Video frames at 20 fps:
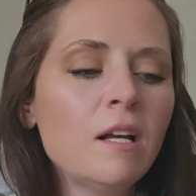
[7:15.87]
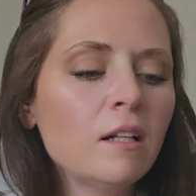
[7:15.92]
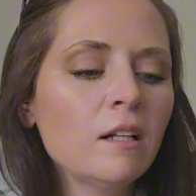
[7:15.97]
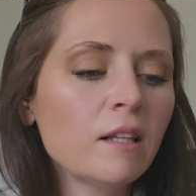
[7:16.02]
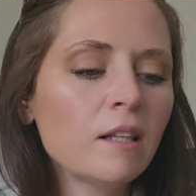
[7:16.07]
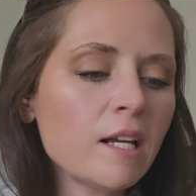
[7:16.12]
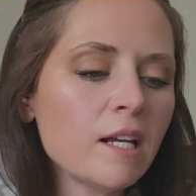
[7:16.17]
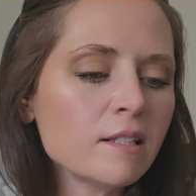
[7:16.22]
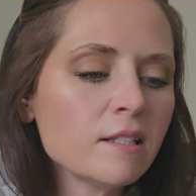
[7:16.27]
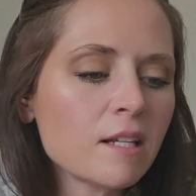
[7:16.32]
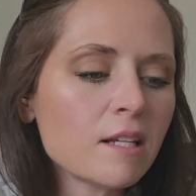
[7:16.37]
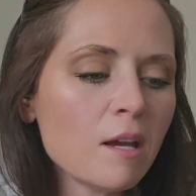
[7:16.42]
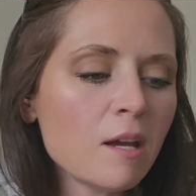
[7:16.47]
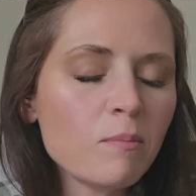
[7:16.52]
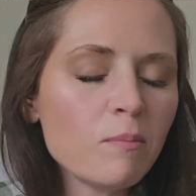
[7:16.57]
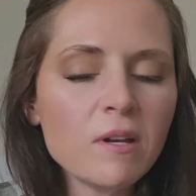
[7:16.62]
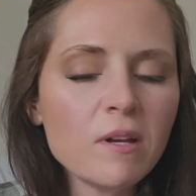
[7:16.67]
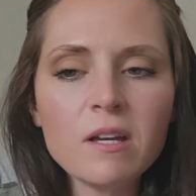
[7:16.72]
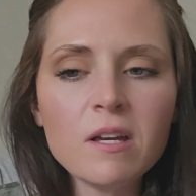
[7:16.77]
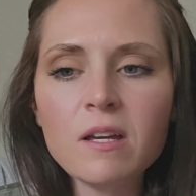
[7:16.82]

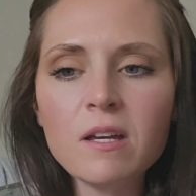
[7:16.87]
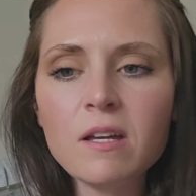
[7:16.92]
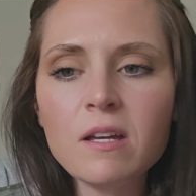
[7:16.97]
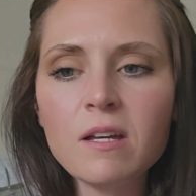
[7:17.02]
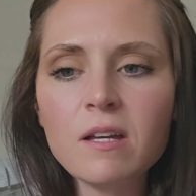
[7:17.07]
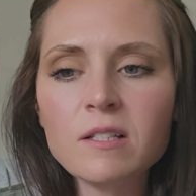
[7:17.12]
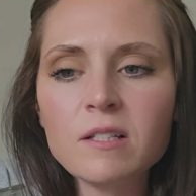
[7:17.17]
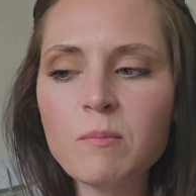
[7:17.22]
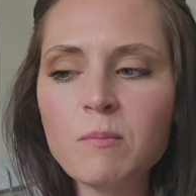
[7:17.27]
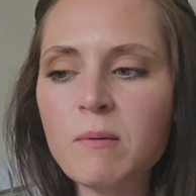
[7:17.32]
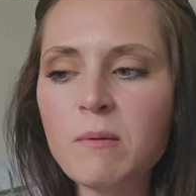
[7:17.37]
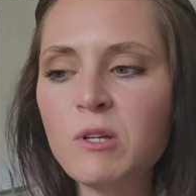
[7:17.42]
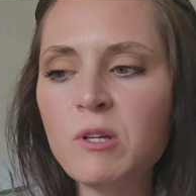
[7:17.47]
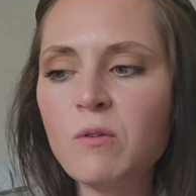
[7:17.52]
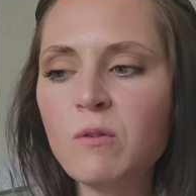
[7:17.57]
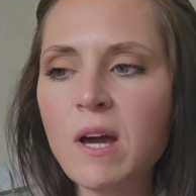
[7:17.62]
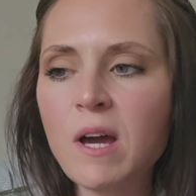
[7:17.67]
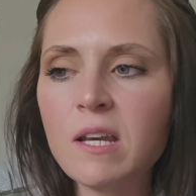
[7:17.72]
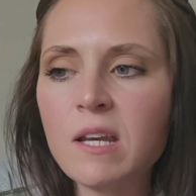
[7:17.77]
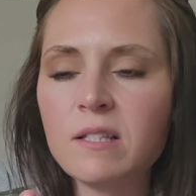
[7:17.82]
landscapings. Maybe
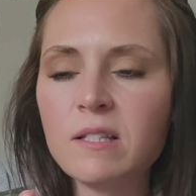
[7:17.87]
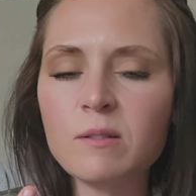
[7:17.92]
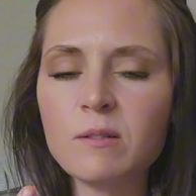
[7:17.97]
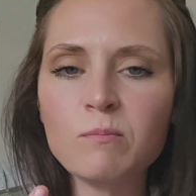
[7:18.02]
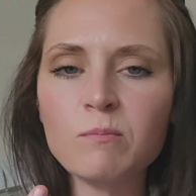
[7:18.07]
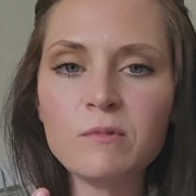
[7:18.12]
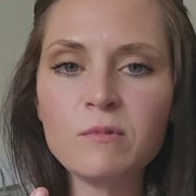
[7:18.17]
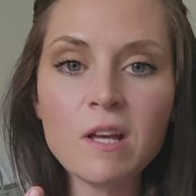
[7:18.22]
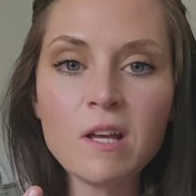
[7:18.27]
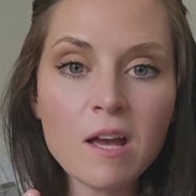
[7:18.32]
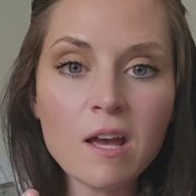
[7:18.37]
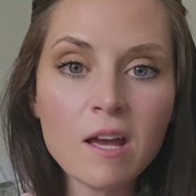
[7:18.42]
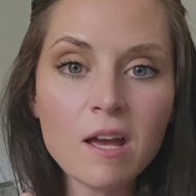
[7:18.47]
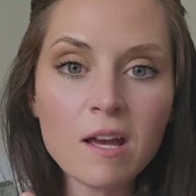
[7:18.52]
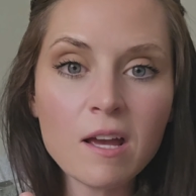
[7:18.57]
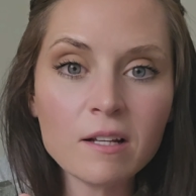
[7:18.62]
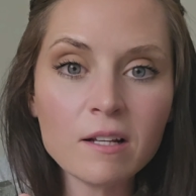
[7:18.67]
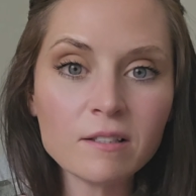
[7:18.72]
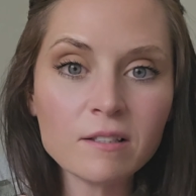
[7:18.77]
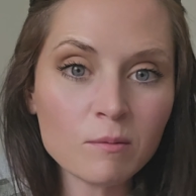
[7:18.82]
you added some
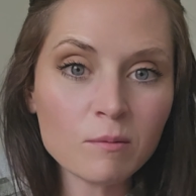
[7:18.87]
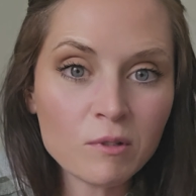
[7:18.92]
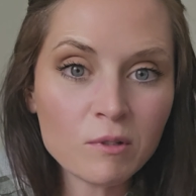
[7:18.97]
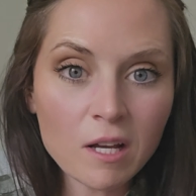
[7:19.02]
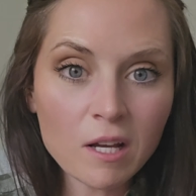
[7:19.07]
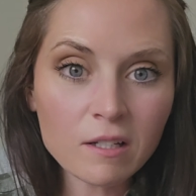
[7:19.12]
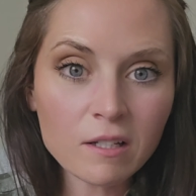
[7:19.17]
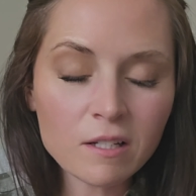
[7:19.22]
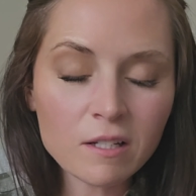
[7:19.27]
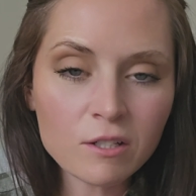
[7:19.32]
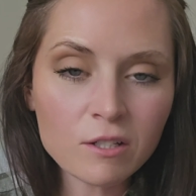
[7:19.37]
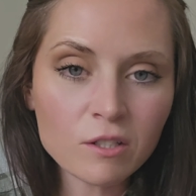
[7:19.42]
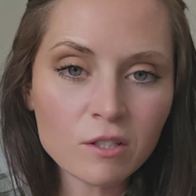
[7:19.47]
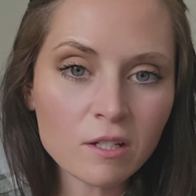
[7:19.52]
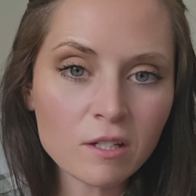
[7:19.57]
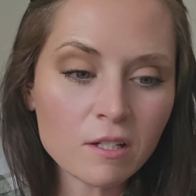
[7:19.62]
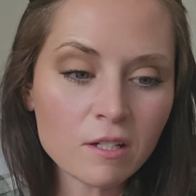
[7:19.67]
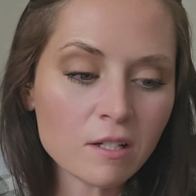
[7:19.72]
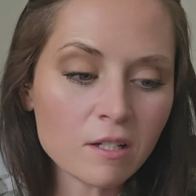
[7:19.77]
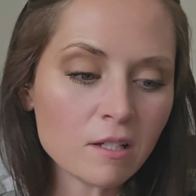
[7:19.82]
decks, some deck
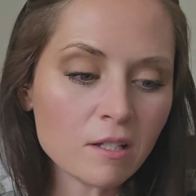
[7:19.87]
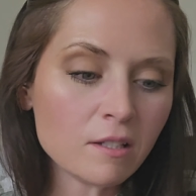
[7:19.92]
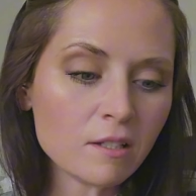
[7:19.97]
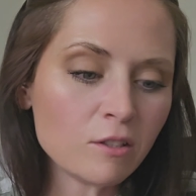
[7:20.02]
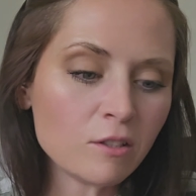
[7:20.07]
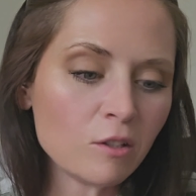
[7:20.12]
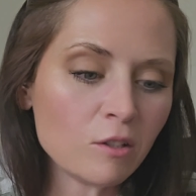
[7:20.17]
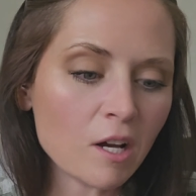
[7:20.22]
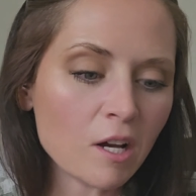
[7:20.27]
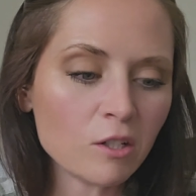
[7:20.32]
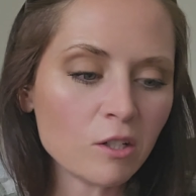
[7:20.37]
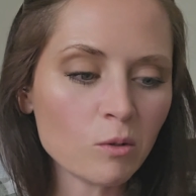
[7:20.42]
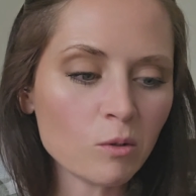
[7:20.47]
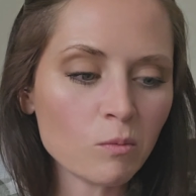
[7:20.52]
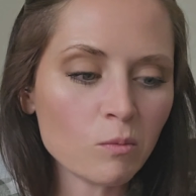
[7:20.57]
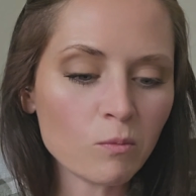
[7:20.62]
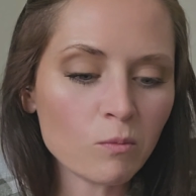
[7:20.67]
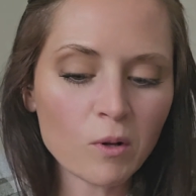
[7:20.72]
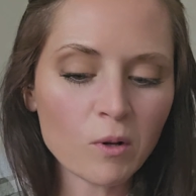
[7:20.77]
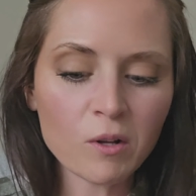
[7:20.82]
additions. You got
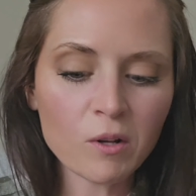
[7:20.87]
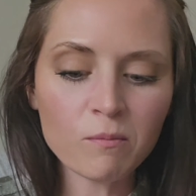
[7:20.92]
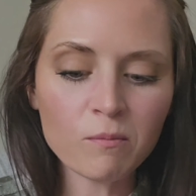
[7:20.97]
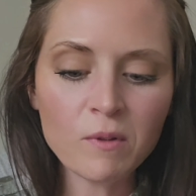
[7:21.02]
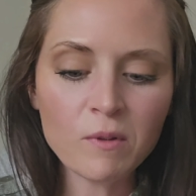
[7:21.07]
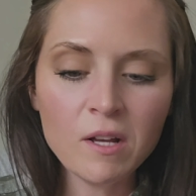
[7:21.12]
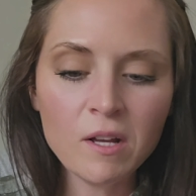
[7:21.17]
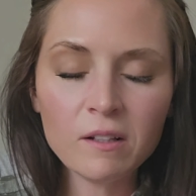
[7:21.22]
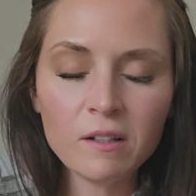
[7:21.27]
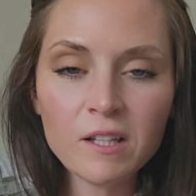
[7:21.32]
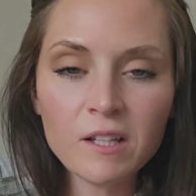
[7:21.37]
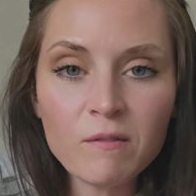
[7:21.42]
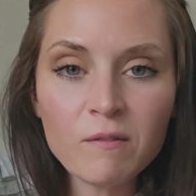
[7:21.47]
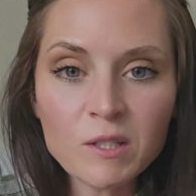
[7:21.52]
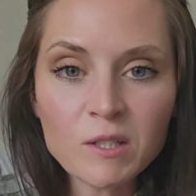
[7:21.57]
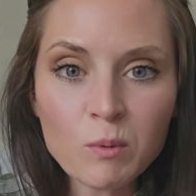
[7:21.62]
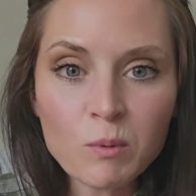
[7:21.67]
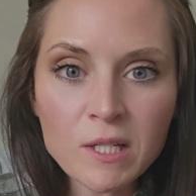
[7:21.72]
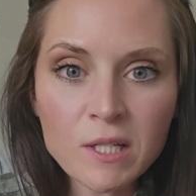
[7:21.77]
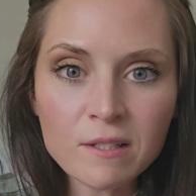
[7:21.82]
your
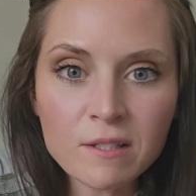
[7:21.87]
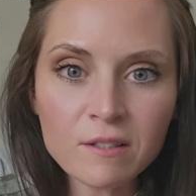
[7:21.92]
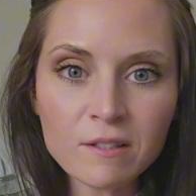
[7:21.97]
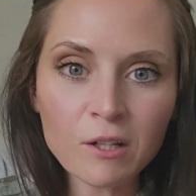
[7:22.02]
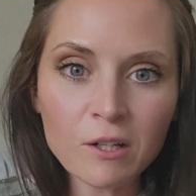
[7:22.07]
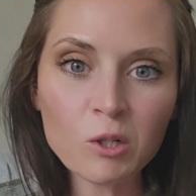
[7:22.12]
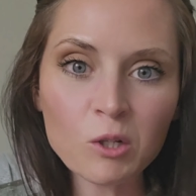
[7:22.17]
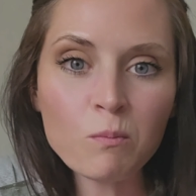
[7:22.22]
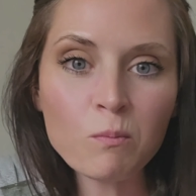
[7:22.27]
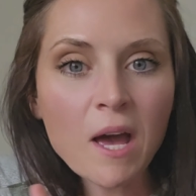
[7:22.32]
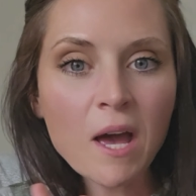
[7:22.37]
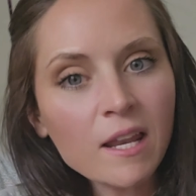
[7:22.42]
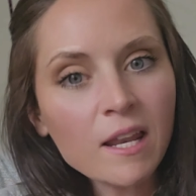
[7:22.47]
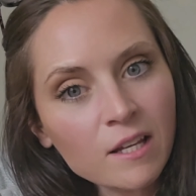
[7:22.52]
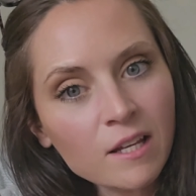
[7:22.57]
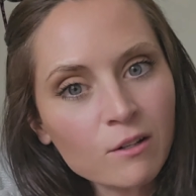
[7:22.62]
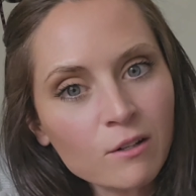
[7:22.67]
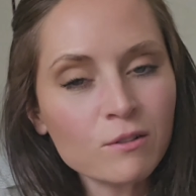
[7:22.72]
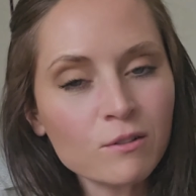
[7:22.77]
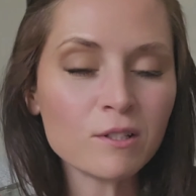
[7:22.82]
living spaces like your
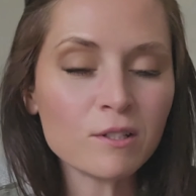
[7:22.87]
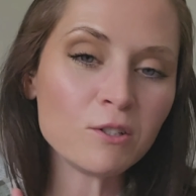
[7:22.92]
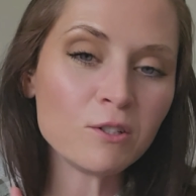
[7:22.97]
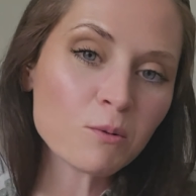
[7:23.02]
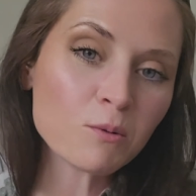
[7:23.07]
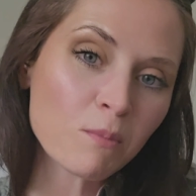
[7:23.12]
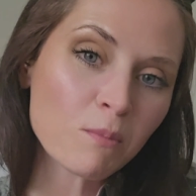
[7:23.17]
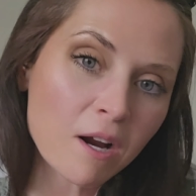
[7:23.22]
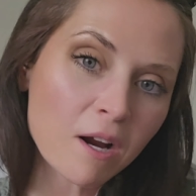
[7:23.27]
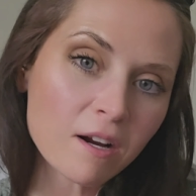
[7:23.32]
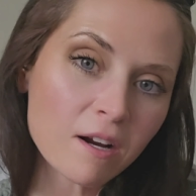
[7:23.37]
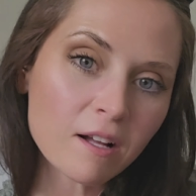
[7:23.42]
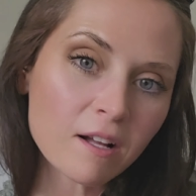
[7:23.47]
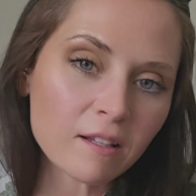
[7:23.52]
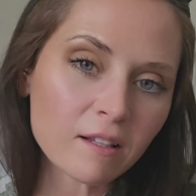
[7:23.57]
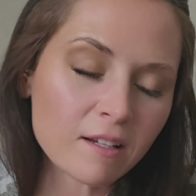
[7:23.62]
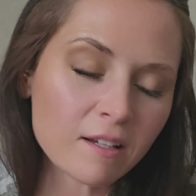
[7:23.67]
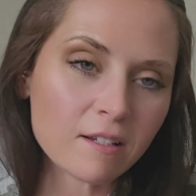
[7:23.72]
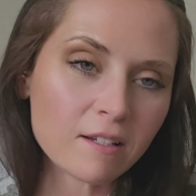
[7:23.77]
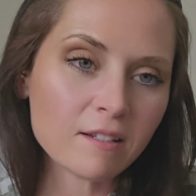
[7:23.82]
patios and your
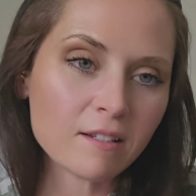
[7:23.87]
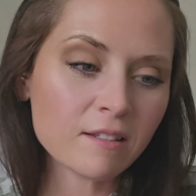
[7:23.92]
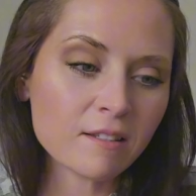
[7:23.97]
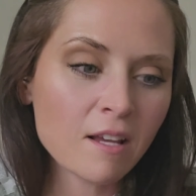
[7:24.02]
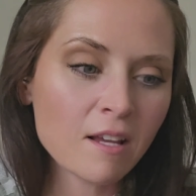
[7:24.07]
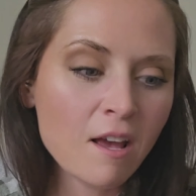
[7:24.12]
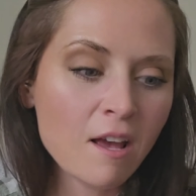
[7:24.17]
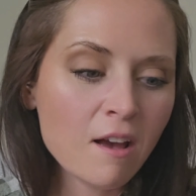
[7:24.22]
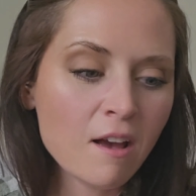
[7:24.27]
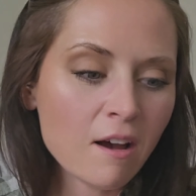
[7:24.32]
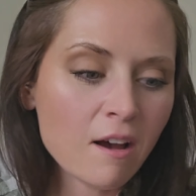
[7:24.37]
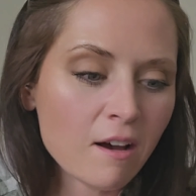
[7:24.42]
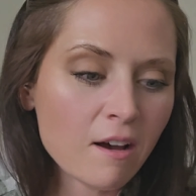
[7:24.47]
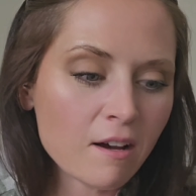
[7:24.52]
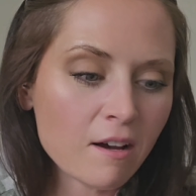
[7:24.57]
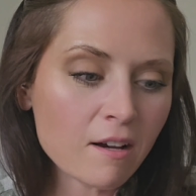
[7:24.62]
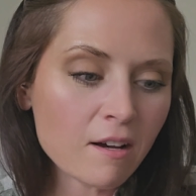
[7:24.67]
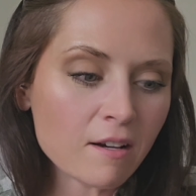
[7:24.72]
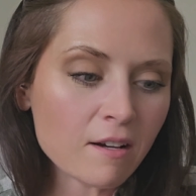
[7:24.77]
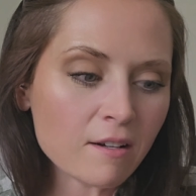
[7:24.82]
pergolas,
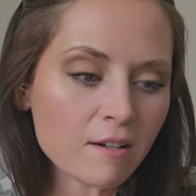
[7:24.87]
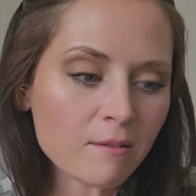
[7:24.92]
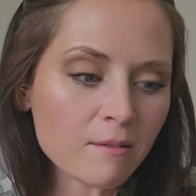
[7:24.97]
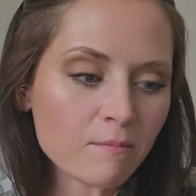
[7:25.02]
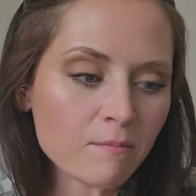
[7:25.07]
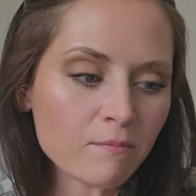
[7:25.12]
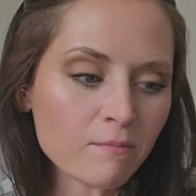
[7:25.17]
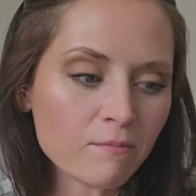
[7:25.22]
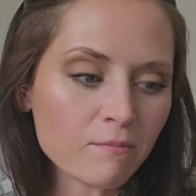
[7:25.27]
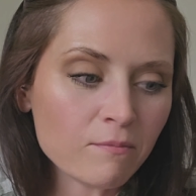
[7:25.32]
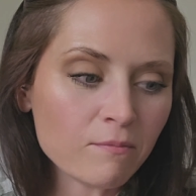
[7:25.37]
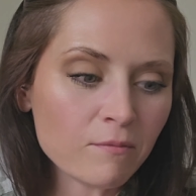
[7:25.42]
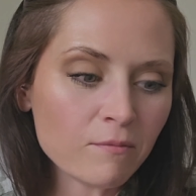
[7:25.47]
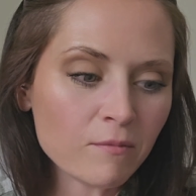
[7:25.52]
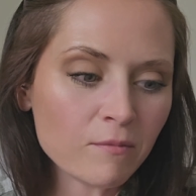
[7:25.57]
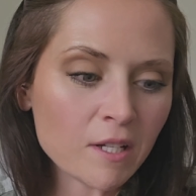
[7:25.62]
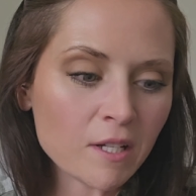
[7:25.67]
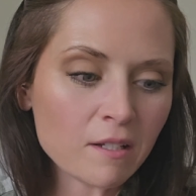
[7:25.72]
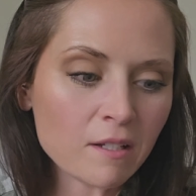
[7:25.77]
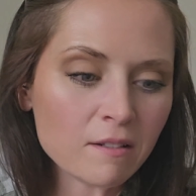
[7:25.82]

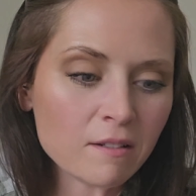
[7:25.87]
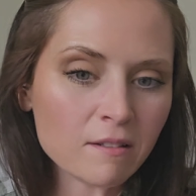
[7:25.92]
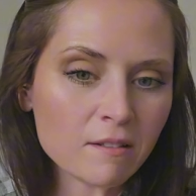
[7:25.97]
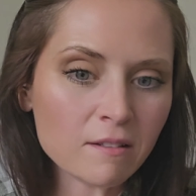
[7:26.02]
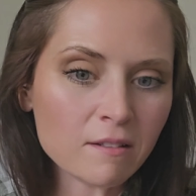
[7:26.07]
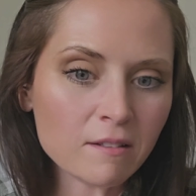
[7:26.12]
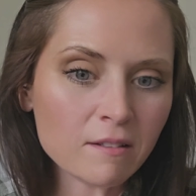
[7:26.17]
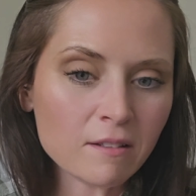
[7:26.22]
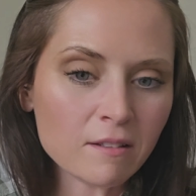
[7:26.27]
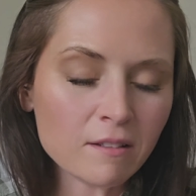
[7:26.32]
and